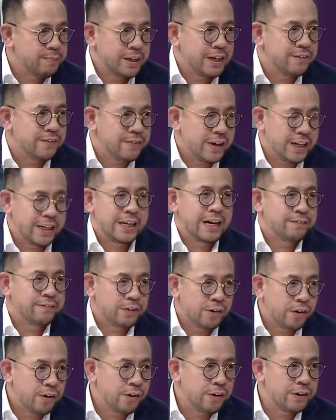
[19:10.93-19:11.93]
you know they are
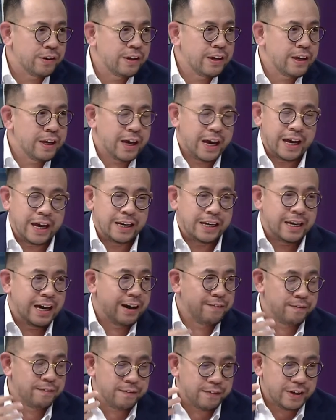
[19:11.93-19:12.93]
government invading after
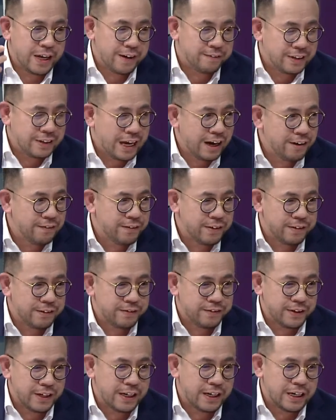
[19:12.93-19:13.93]
all, and they
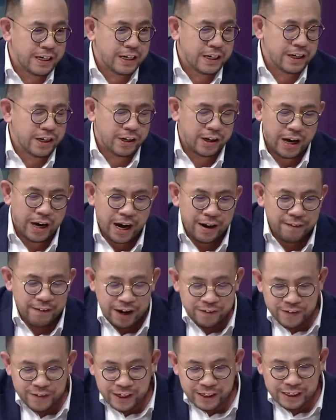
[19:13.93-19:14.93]
have they have dealt with.
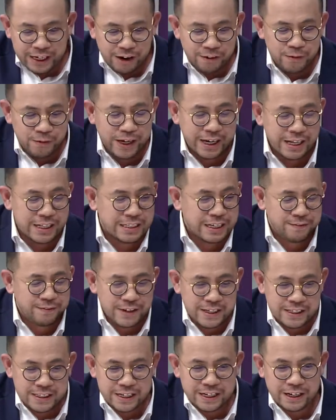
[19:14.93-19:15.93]
Uh, I, I,
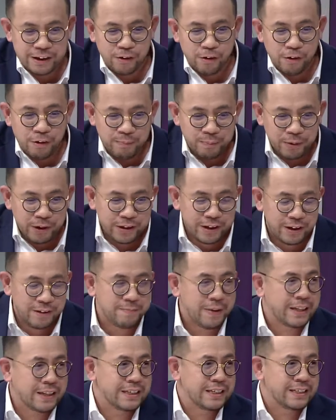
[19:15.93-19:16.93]
think now we can safely
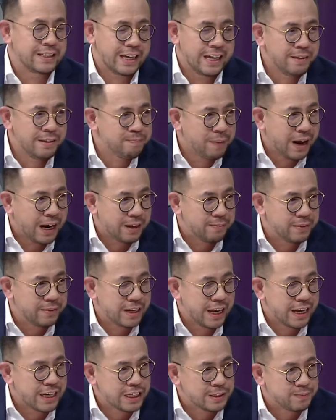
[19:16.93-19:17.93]
say that all political
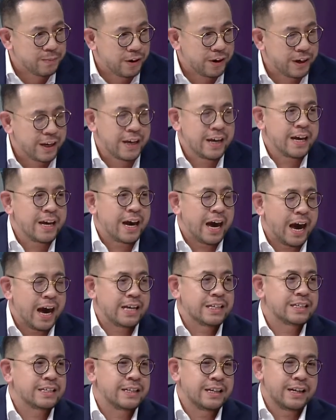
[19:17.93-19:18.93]
parties in parliament at
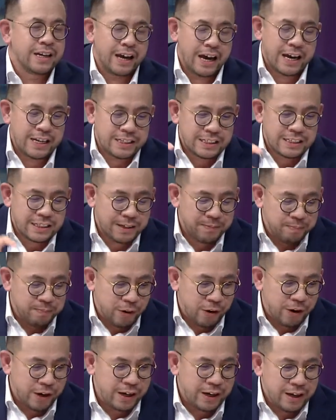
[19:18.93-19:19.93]
this point
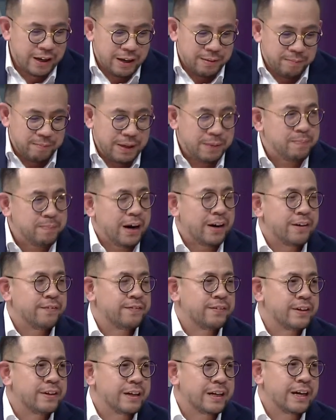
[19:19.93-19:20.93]
has at certain
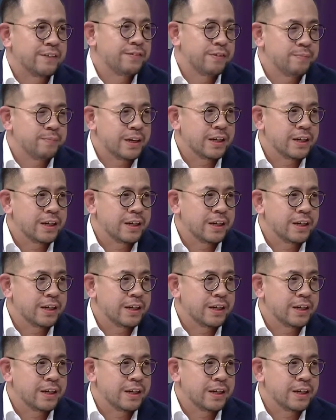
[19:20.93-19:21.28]
point be